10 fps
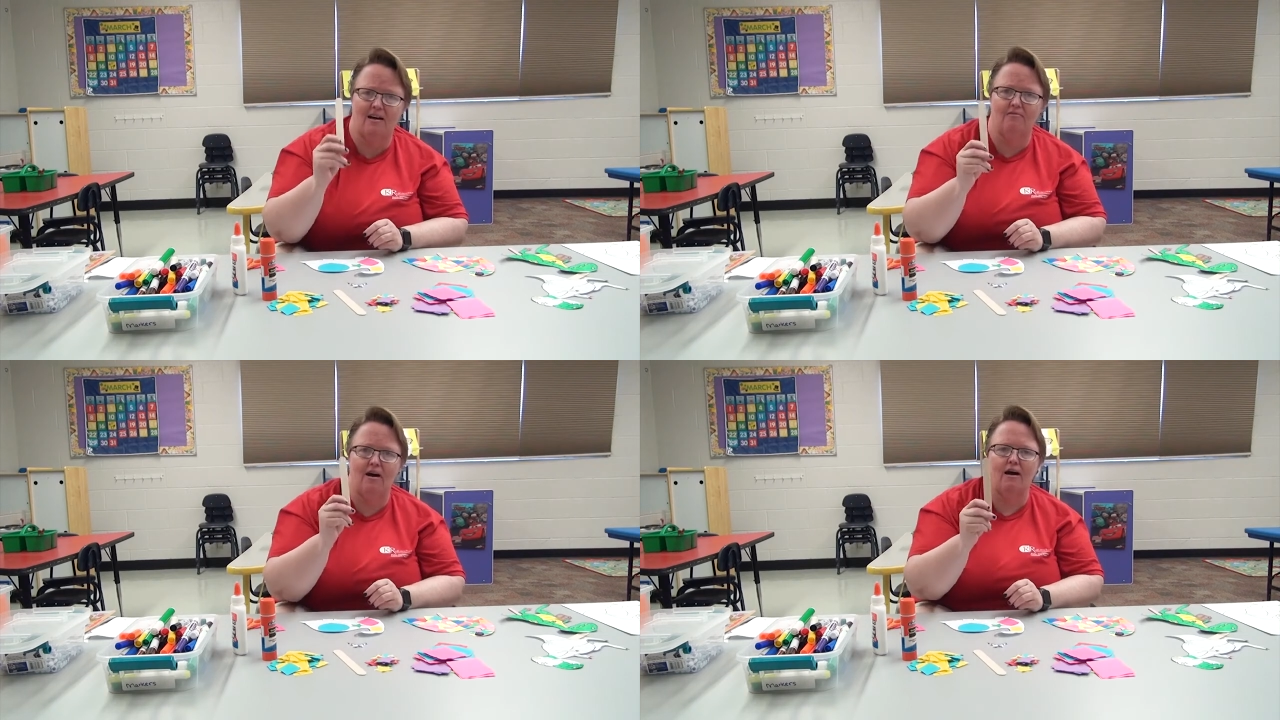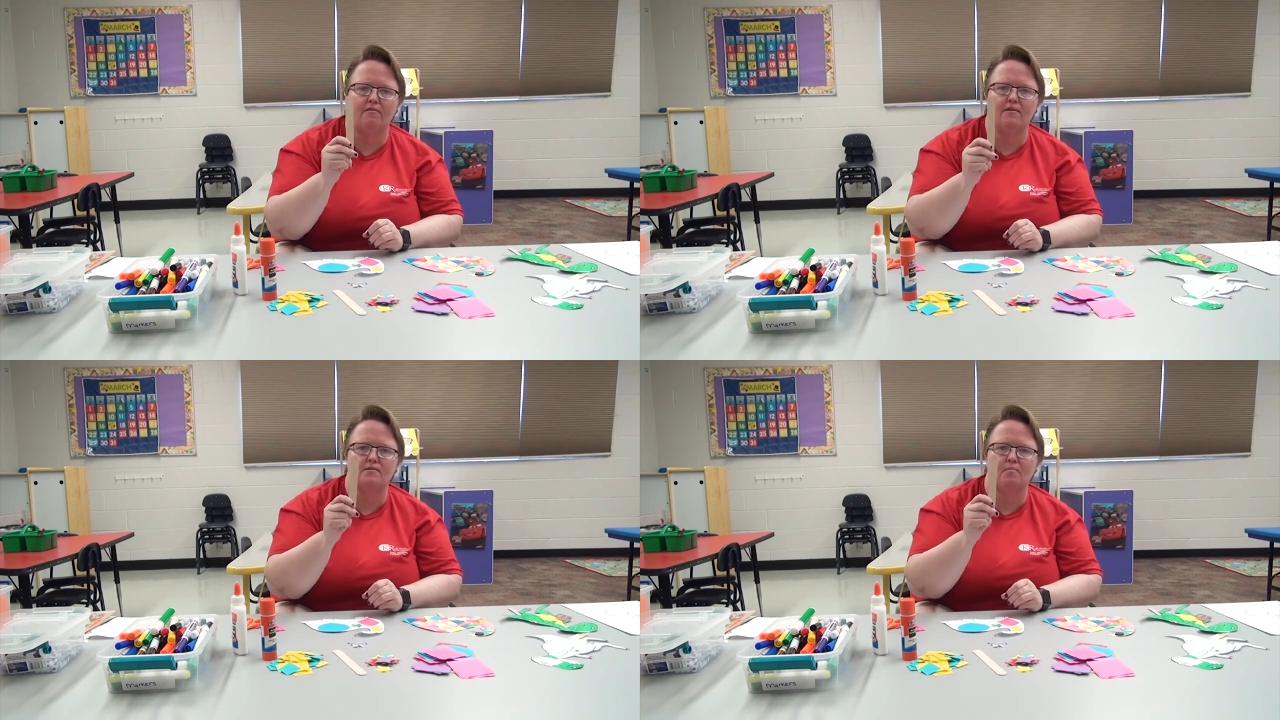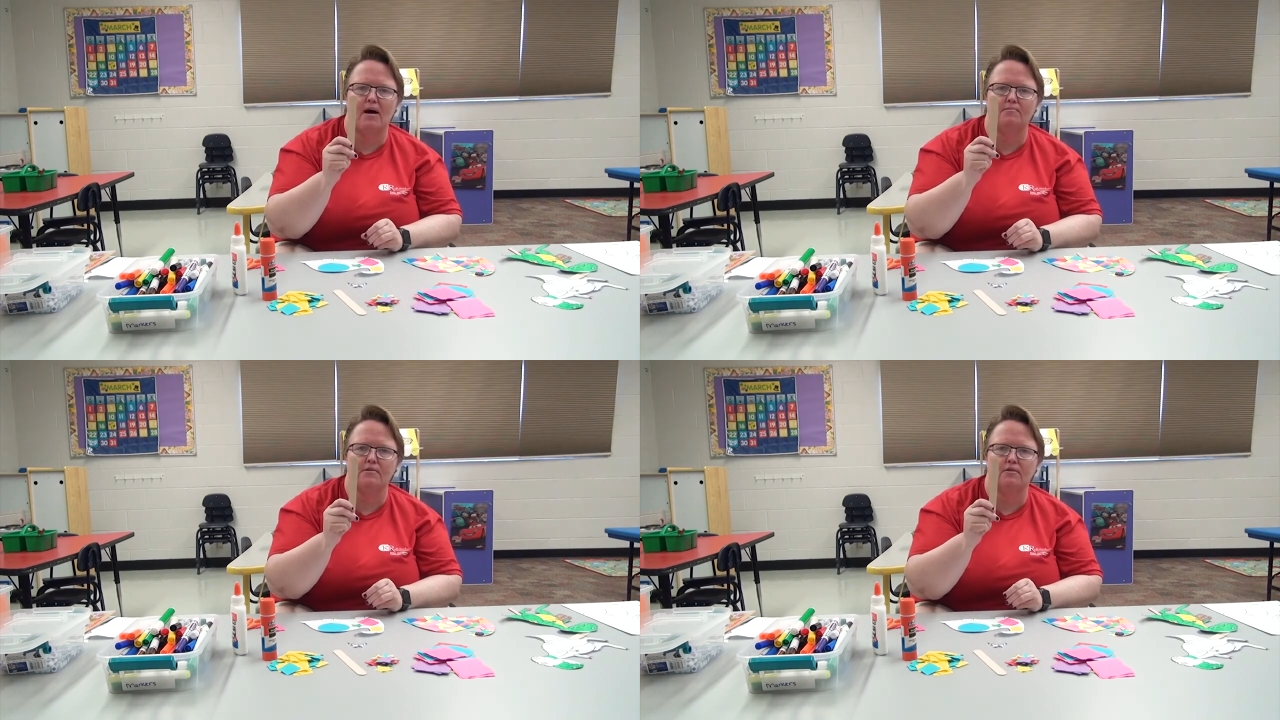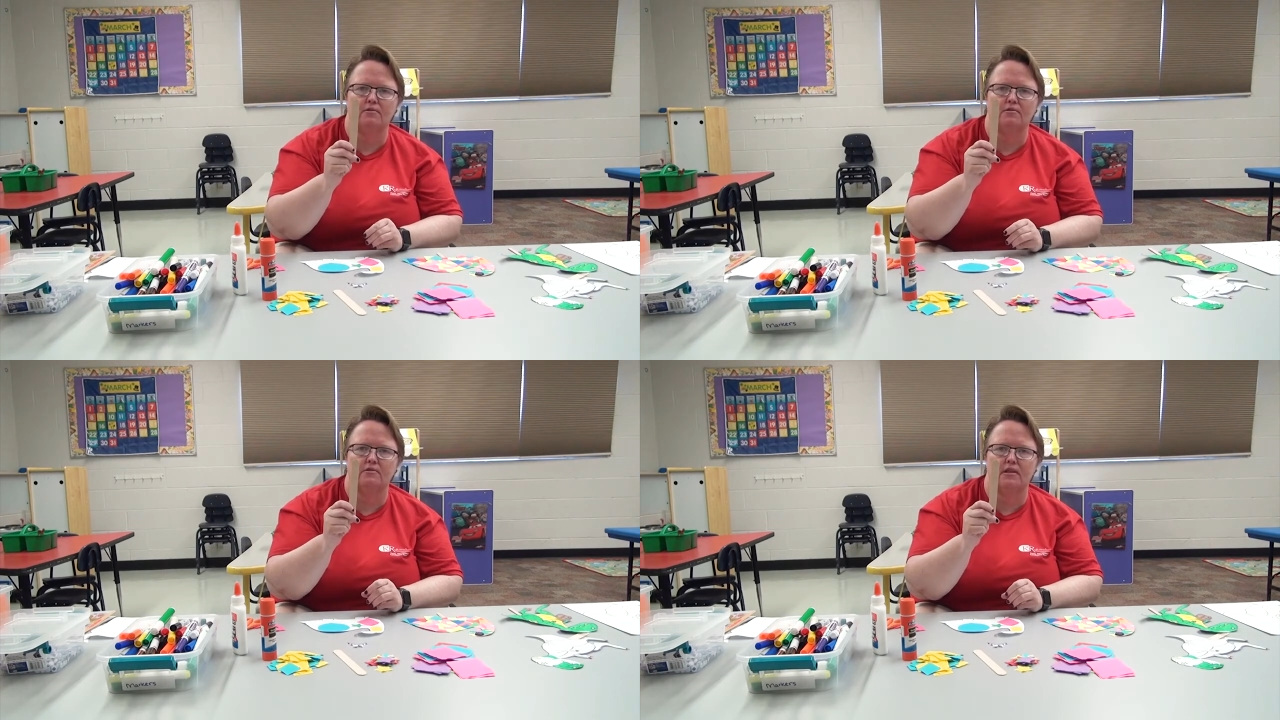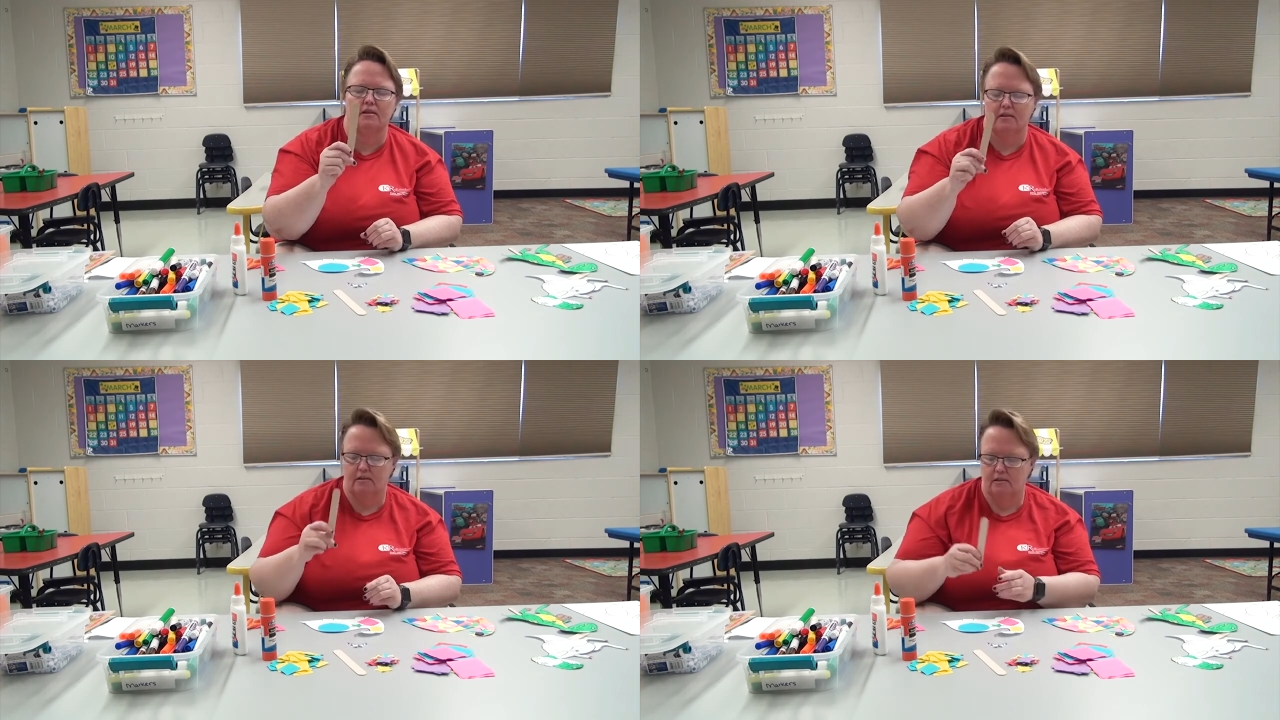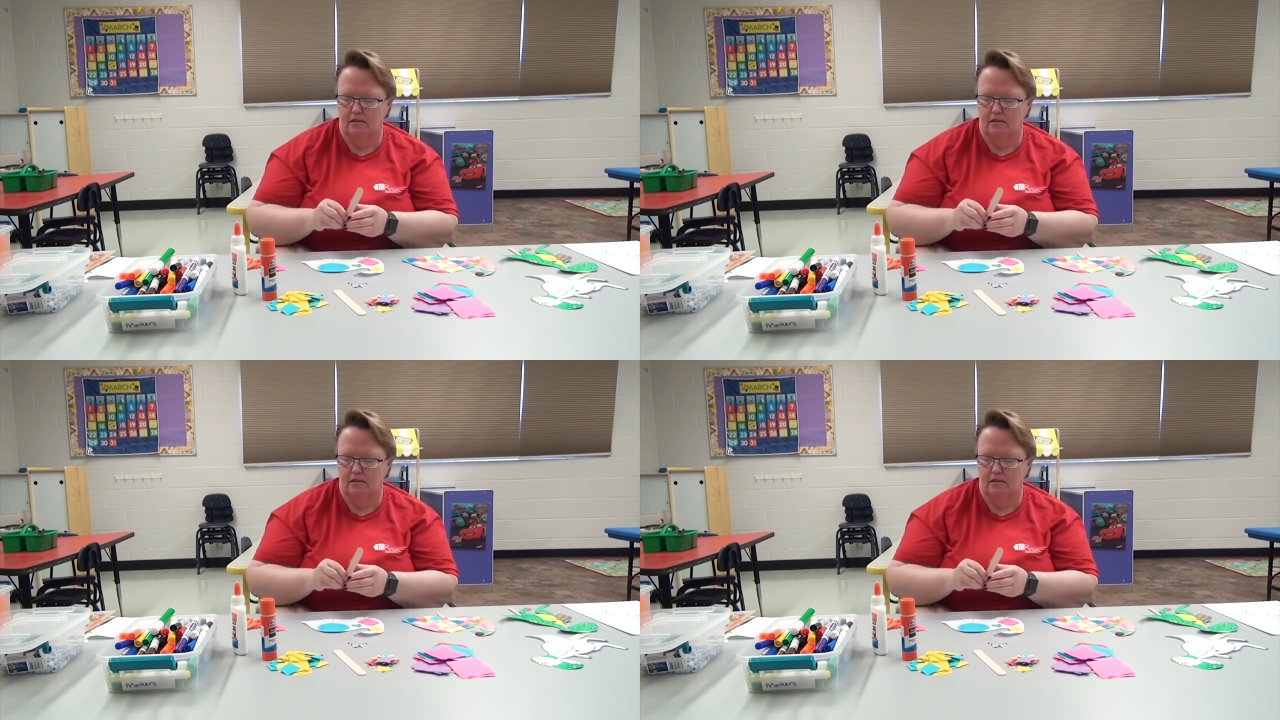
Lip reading: I've got this popsicle stick,